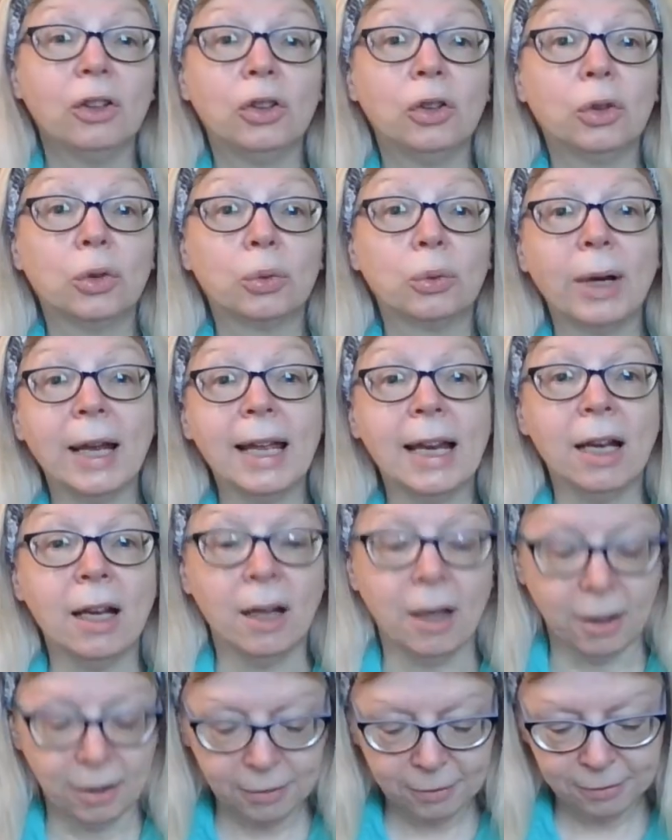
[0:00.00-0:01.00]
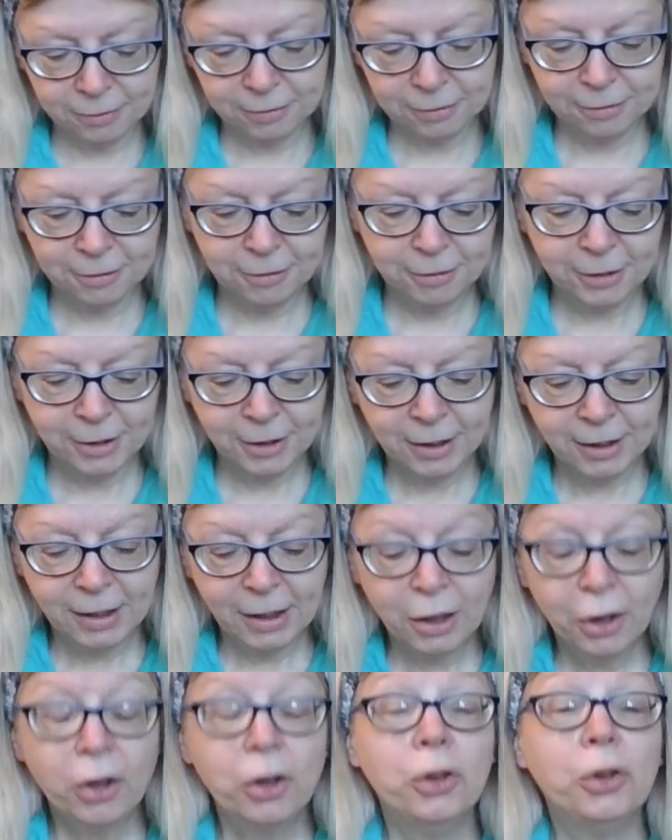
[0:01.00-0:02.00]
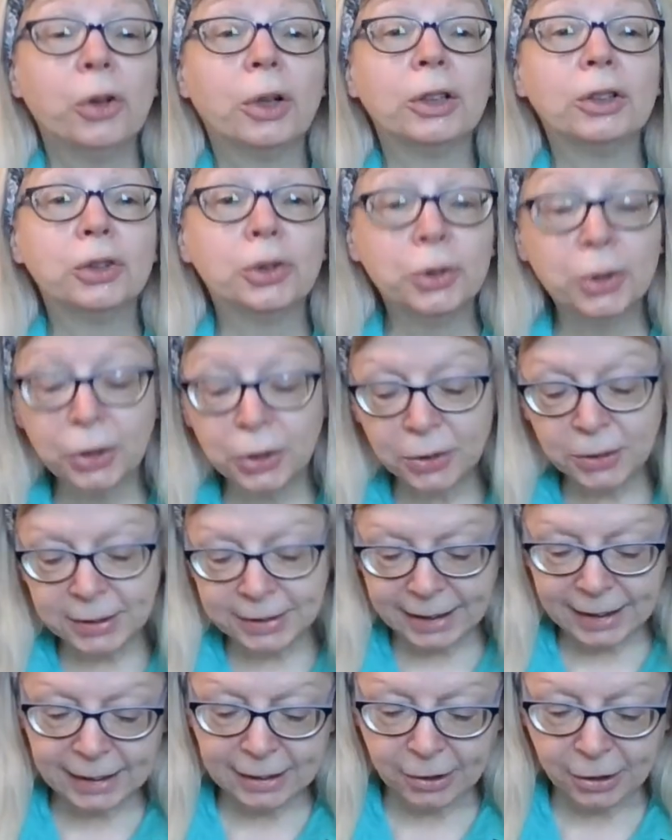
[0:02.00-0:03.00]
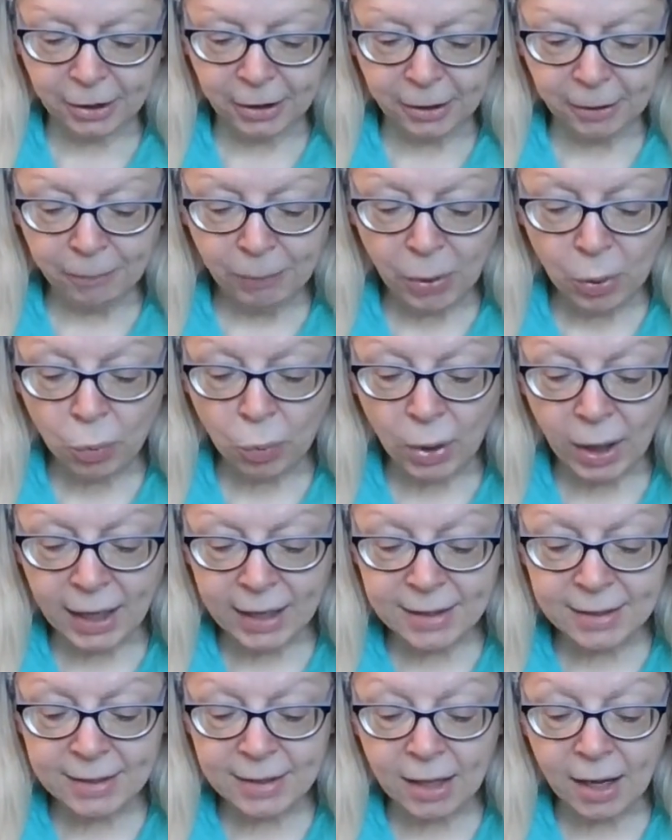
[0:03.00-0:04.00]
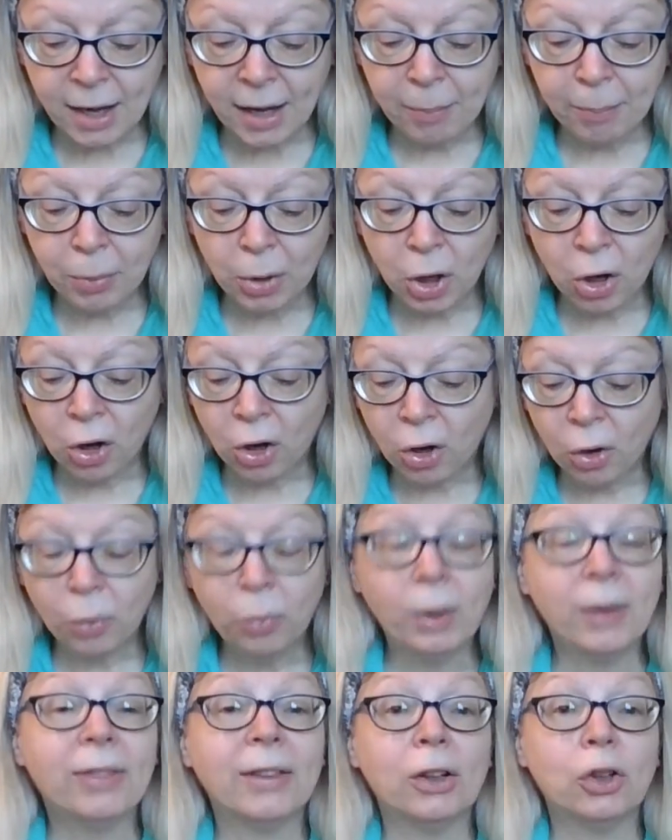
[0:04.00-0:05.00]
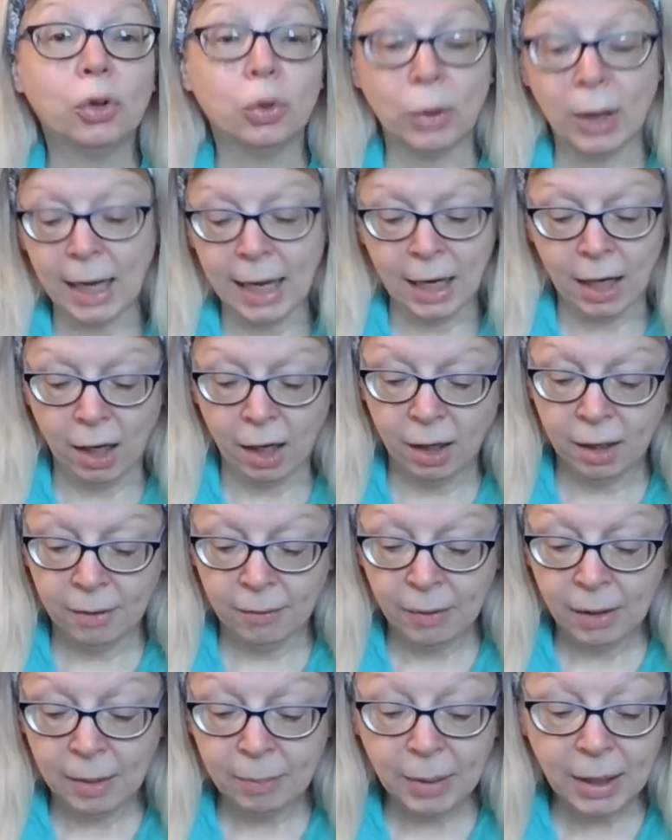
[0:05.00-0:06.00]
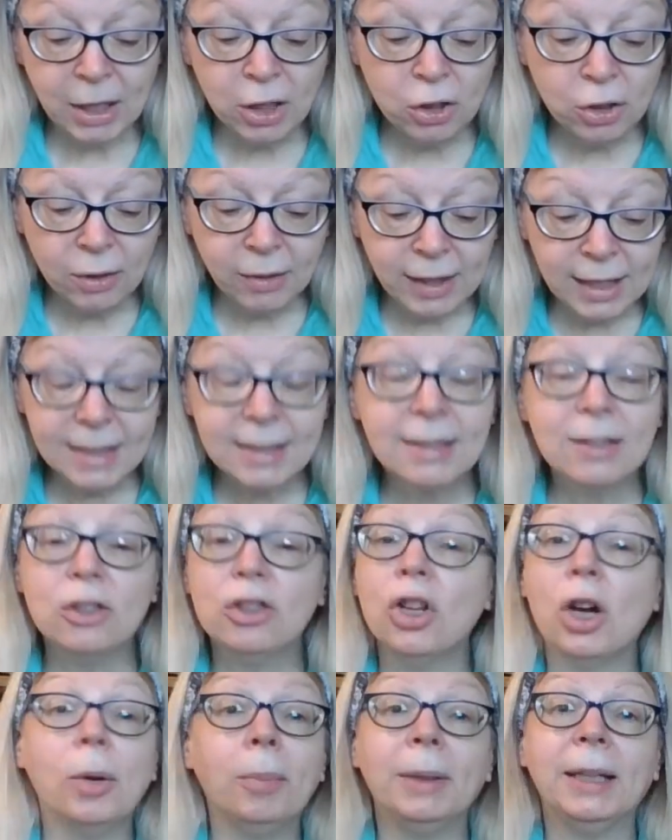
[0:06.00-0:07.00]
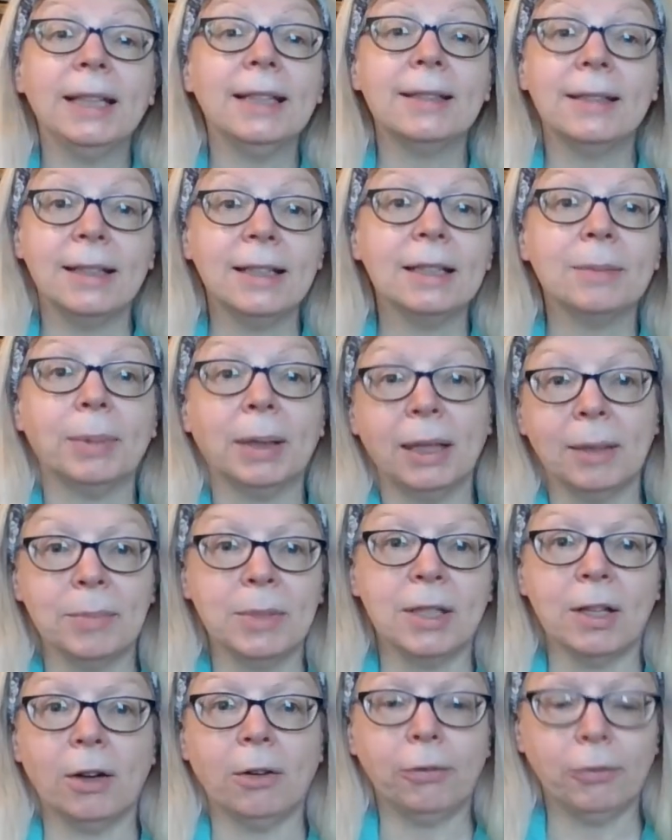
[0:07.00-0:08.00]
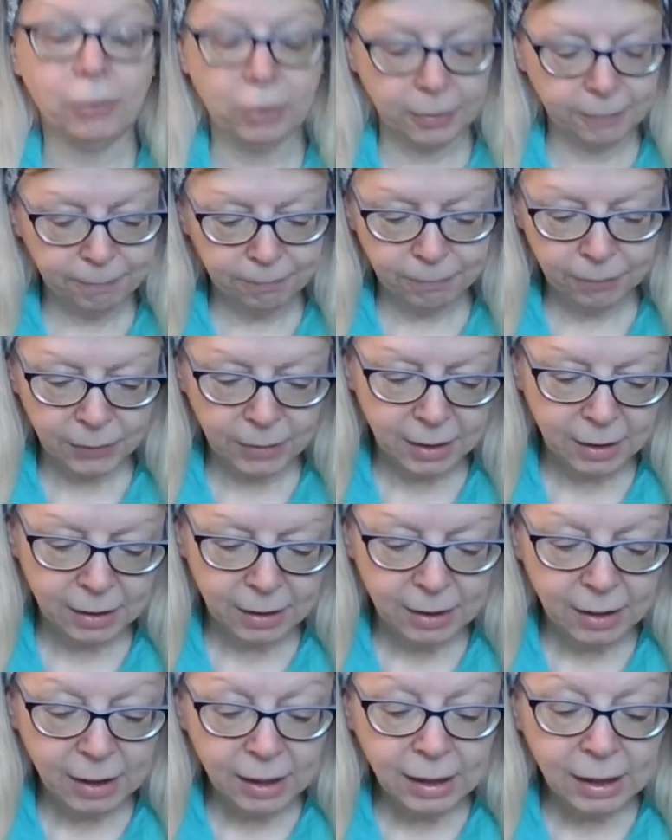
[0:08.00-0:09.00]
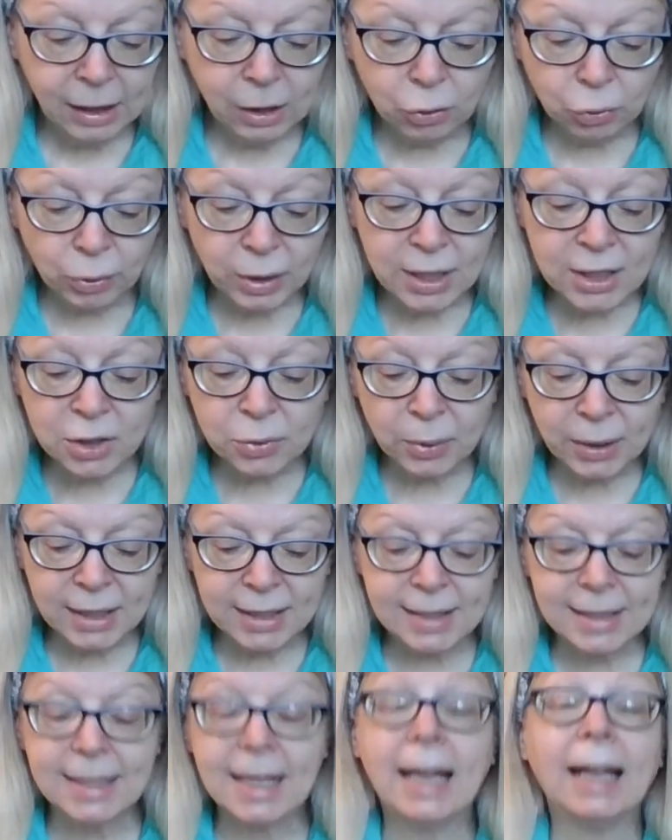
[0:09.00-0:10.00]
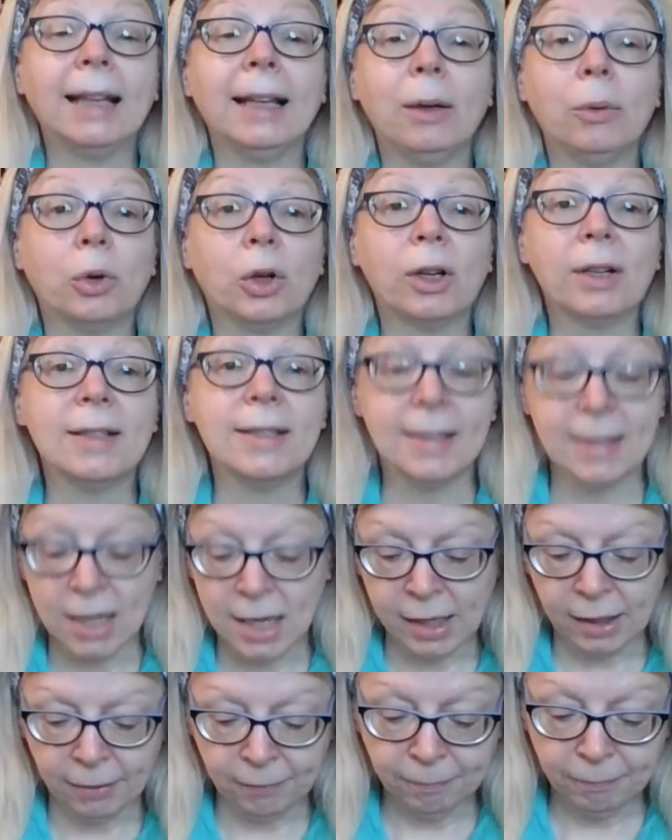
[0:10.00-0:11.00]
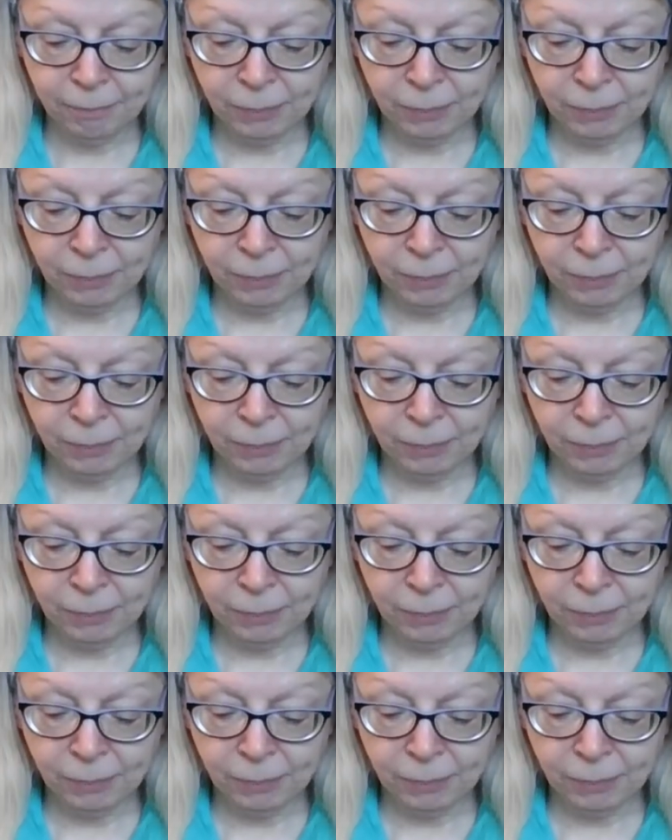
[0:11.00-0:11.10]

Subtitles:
Grin. Your true diddler winds up all with a grin. But this nobody sees but himself. He grins when his daily work is done,